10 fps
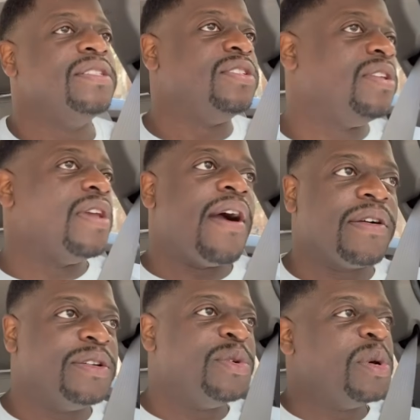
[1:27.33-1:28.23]
Y'all
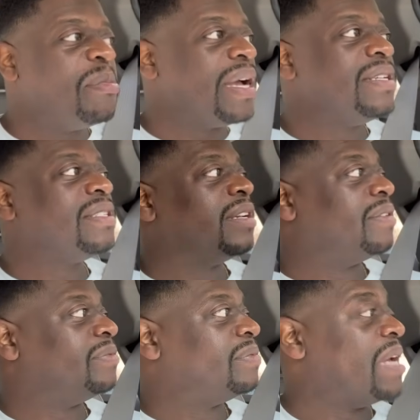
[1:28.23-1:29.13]
can do it by yourself.
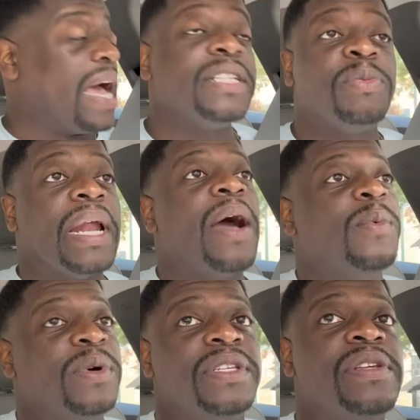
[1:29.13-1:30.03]
That's what I
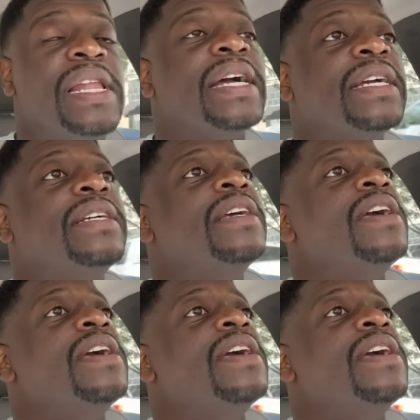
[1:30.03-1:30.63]
would. You lucky.